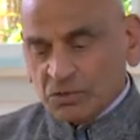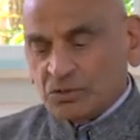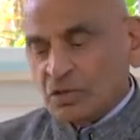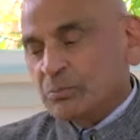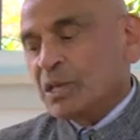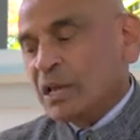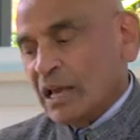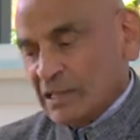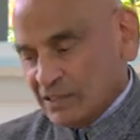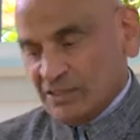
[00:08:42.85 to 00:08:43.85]
something
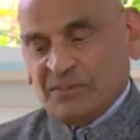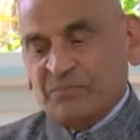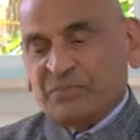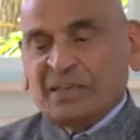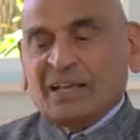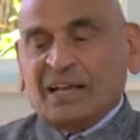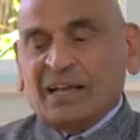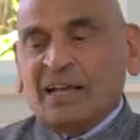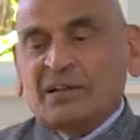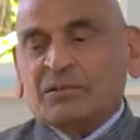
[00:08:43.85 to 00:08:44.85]
else,
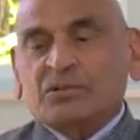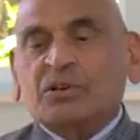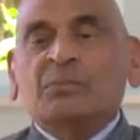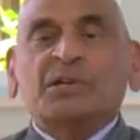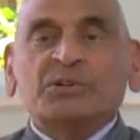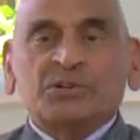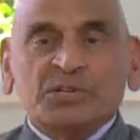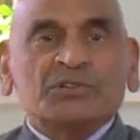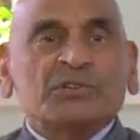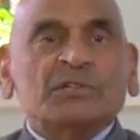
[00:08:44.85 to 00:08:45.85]
and some other
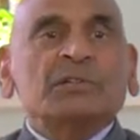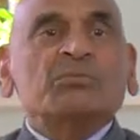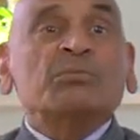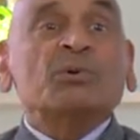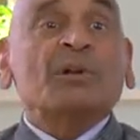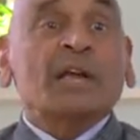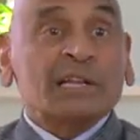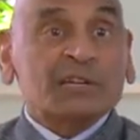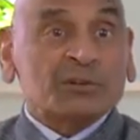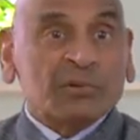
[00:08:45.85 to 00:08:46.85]
teacher is more
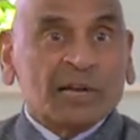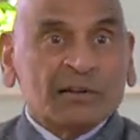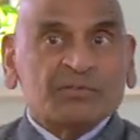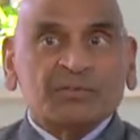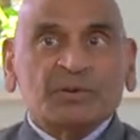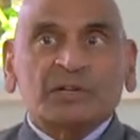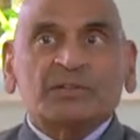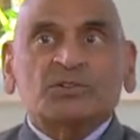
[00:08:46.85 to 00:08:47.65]
likely to be helpful.